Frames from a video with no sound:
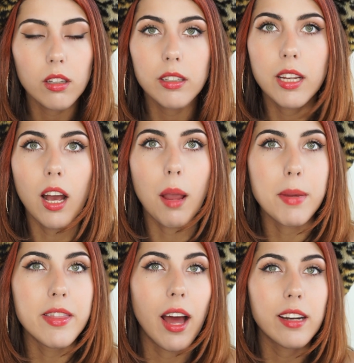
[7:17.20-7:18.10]
Yeah, I
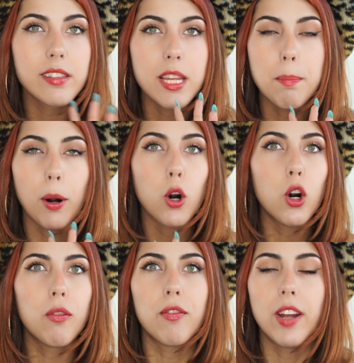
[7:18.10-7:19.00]
mean, that is the
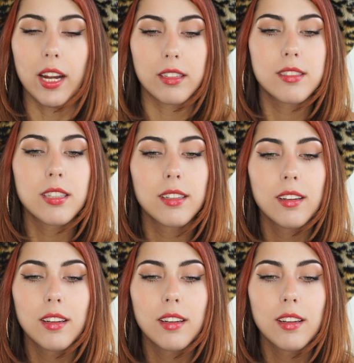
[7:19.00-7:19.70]
perfect